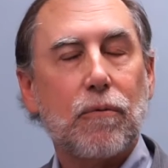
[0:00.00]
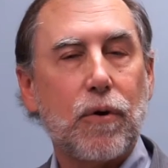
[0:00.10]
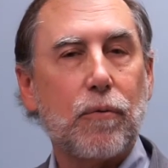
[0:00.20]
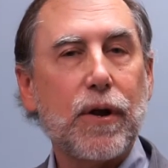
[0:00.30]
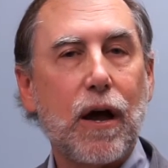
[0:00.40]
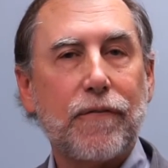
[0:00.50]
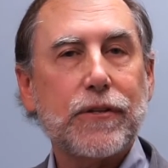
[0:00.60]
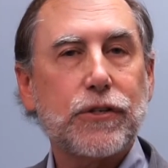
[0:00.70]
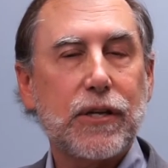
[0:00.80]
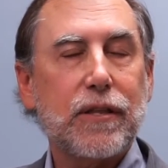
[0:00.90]
where we often
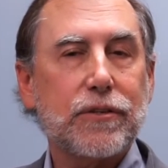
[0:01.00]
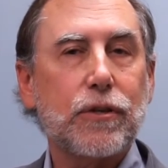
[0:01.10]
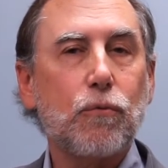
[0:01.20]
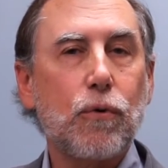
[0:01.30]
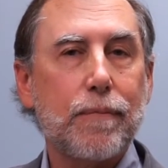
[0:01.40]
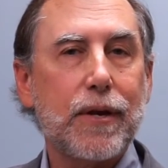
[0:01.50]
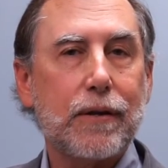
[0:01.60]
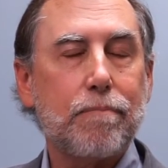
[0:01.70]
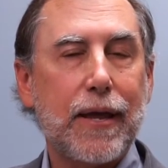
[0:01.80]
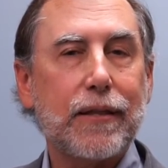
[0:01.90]
see this in women in
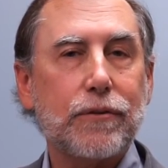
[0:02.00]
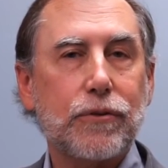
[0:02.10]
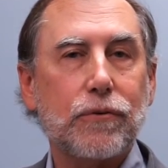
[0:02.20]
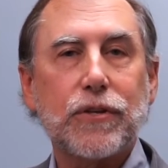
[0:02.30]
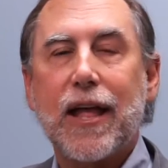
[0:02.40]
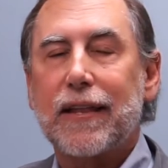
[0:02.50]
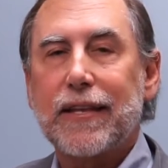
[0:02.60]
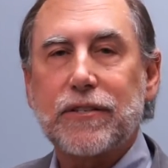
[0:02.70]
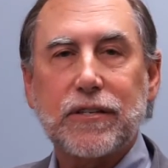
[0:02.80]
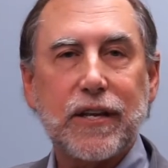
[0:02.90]
bathing suits.
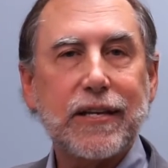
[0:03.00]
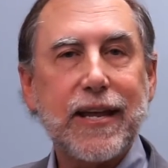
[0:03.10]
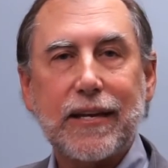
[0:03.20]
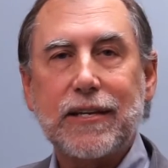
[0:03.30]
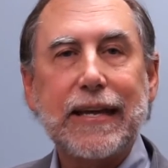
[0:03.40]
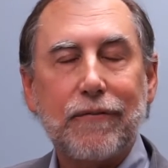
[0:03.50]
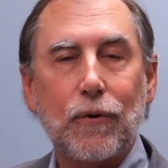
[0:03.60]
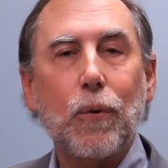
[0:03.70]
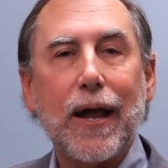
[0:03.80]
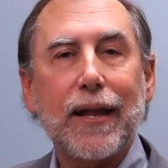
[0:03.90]
This is a dead
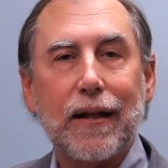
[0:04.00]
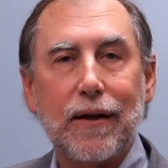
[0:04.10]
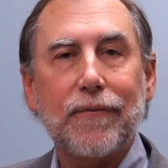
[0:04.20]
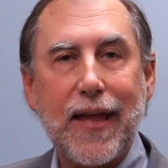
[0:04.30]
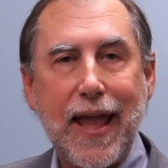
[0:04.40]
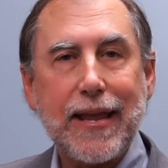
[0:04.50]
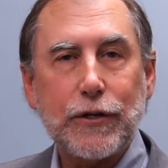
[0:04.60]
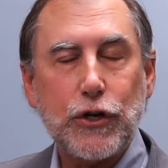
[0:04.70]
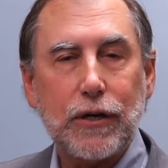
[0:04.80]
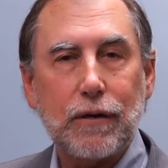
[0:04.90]
giveaway of
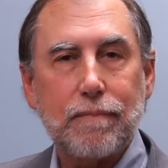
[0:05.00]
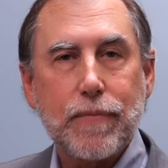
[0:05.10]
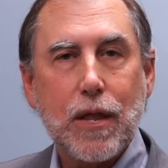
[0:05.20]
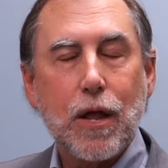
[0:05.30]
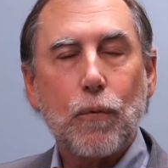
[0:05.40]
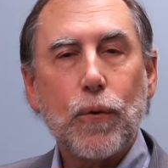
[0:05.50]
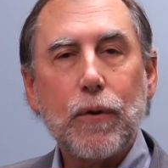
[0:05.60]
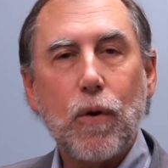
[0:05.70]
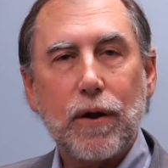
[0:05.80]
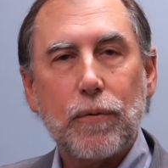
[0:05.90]
aging. We
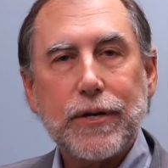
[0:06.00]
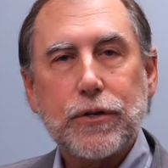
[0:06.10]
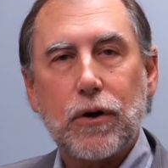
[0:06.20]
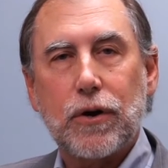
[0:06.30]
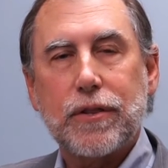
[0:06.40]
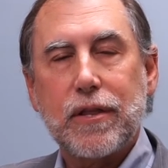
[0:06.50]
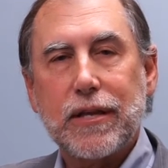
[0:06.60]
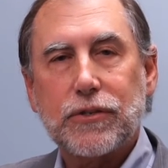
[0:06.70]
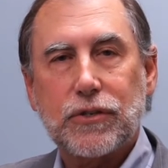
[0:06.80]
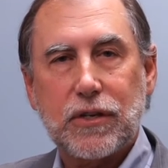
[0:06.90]
want to return
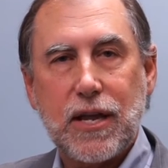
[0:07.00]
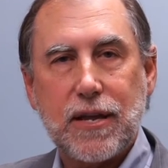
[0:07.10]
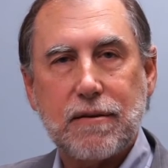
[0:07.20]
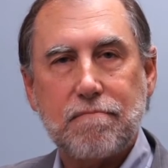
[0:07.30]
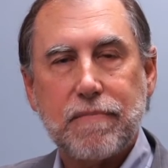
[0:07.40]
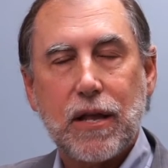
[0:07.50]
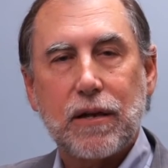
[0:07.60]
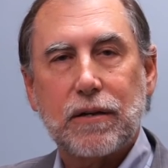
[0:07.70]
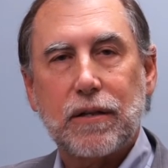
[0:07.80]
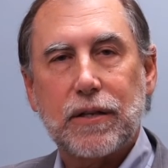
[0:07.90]
this skin
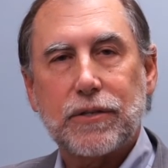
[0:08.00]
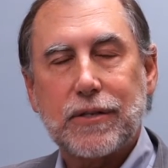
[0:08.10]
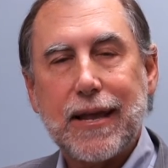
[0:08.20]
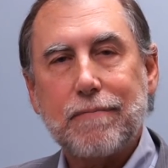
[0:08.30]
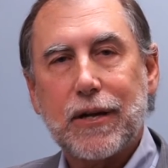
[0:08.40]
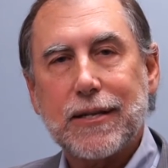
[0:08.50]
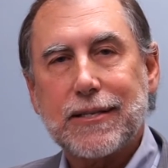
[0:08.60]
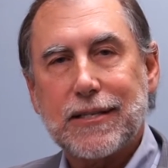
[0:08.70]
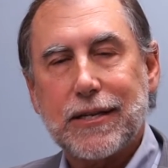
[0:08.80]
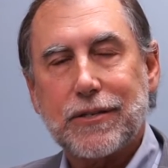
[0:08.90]
to the same
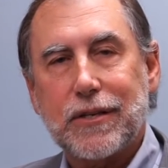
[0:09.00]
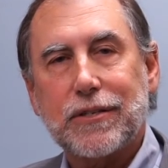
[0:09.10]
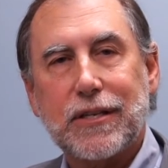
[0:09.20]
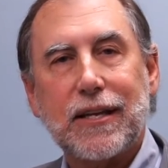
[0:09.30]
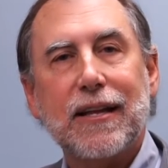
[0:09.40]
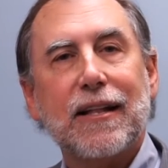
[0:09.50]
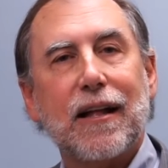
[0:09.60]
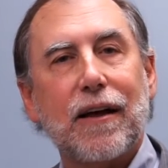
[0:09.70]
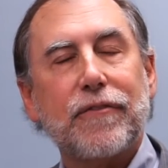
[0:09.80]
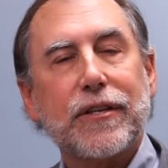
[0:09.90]
consistency
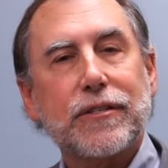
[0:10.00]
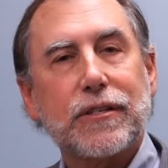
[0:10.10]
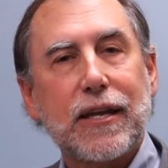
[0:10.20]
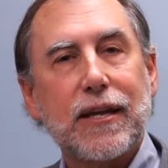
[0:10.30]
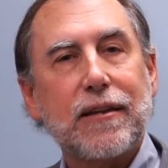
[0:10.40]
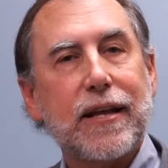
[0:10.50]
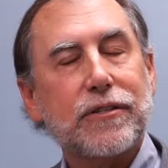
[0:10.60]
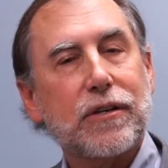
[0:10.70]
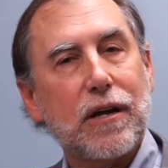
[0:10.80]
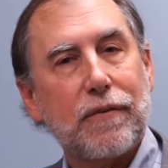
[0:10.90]
of the skin that's
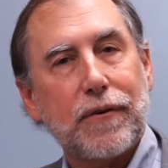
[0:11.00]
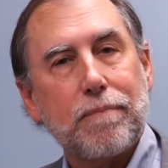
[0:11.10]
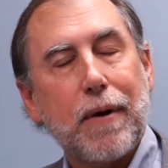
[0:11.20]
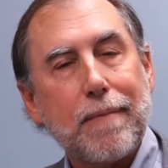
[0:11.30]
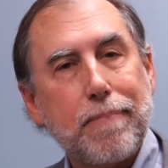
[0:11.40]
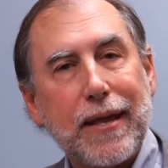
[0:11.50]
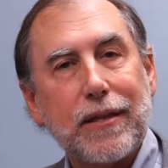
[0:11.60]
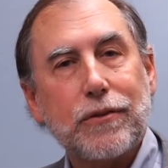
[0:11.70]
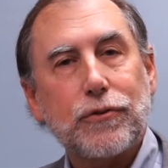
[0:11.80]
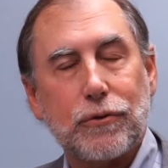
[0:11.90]
covered by
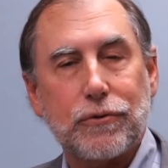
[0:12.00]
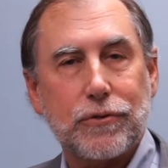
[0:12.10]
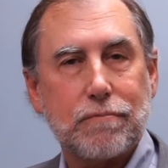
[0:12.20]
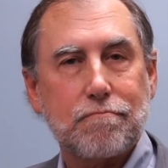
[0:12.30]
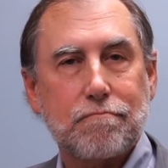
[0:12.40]
bathing suits.